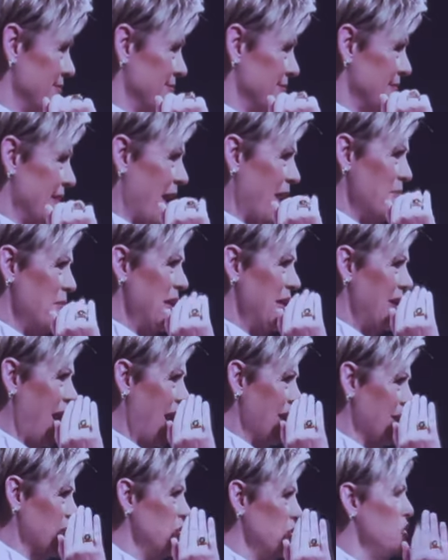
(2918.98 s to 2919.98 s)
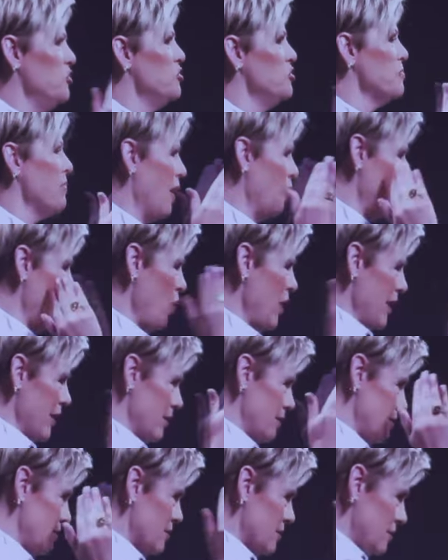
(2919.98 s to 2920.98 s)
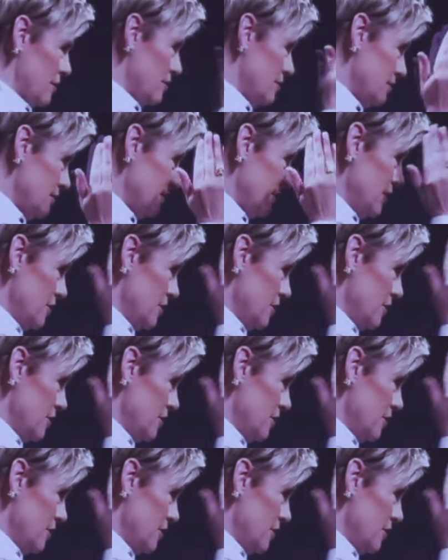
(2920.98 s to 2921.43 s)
I mean, I could use my wit and